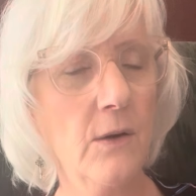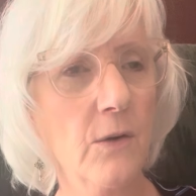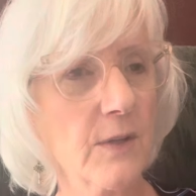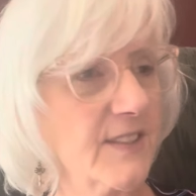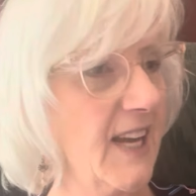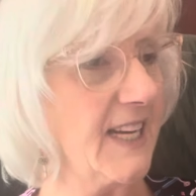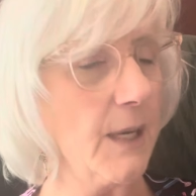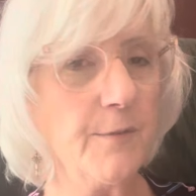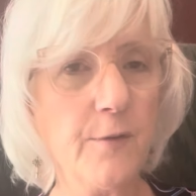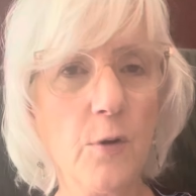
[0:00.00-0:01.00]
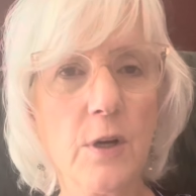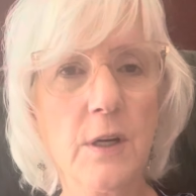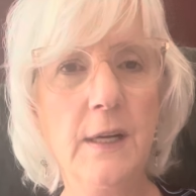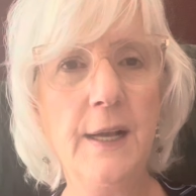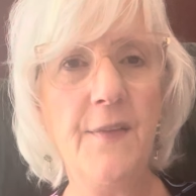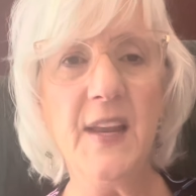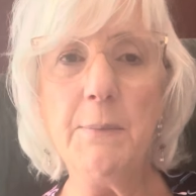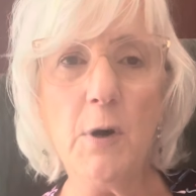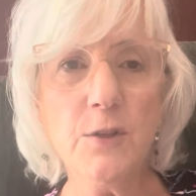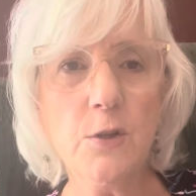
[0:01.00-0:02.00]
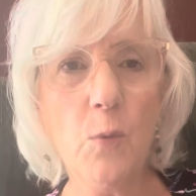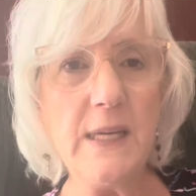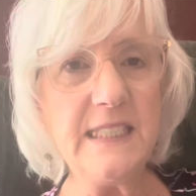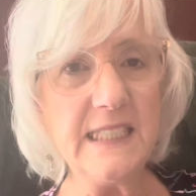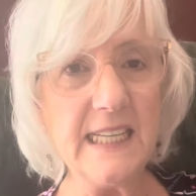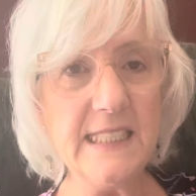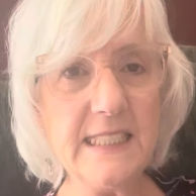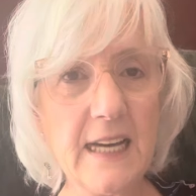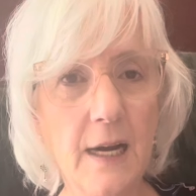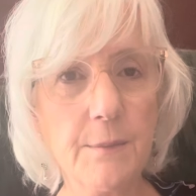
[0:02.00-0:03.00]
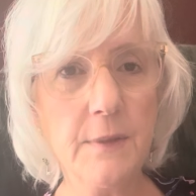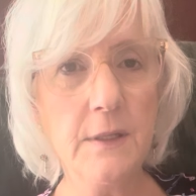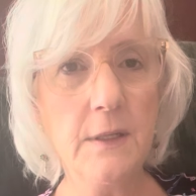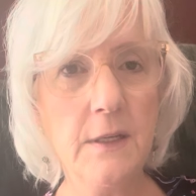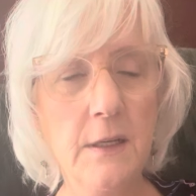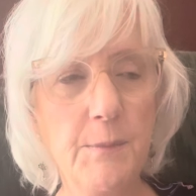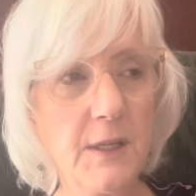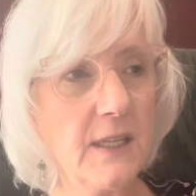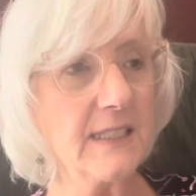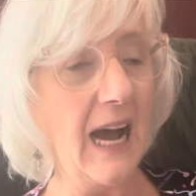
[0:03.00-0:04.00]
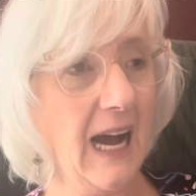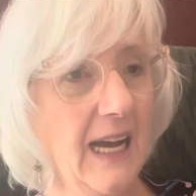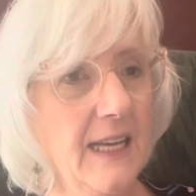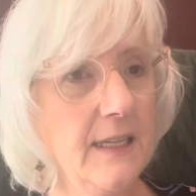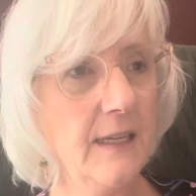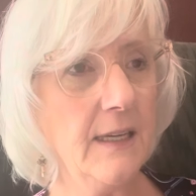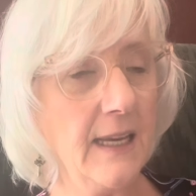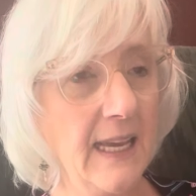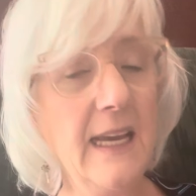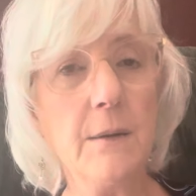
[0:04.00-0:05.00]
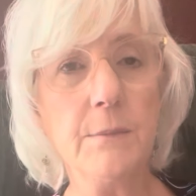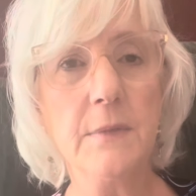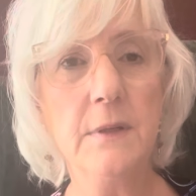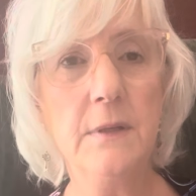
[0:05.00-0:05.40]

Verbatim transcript: or to sign up for, then I'm also wasting his time because I am